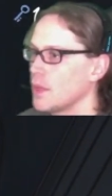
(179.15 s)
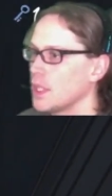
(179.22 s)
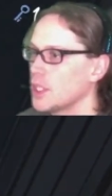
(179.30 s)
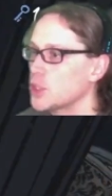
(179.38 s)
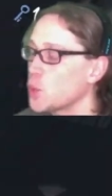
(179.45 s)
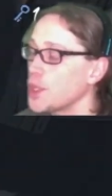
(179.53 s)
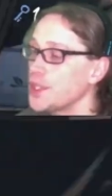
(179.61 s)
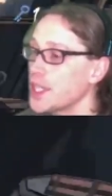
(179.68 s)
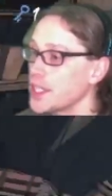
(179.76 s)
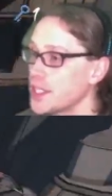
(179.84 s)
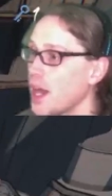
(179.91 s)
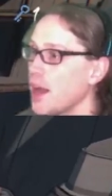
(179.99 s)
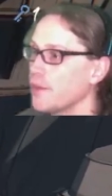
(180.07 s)
Because once I
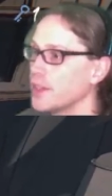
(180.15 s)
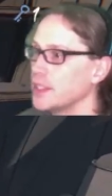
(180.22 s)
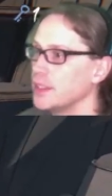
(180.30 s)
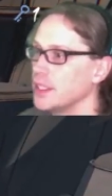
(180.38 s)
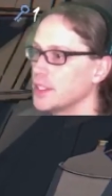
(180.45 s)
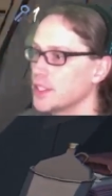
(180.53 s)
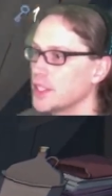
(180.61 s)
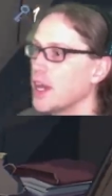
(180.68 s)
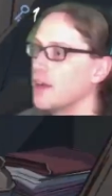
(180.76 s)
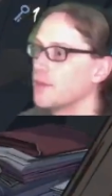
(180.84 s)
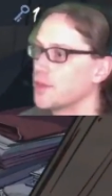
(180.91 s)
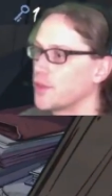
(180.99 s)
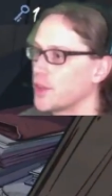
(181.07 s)
solve it, it's
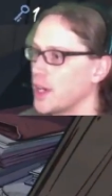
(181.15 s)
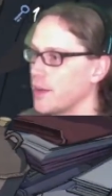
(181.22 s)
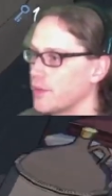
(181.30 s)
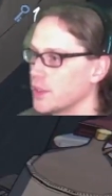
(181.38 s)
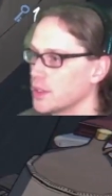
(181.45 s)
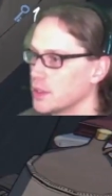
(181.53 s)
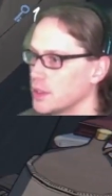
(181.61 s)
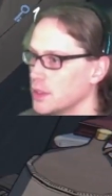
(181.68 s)
solved forever.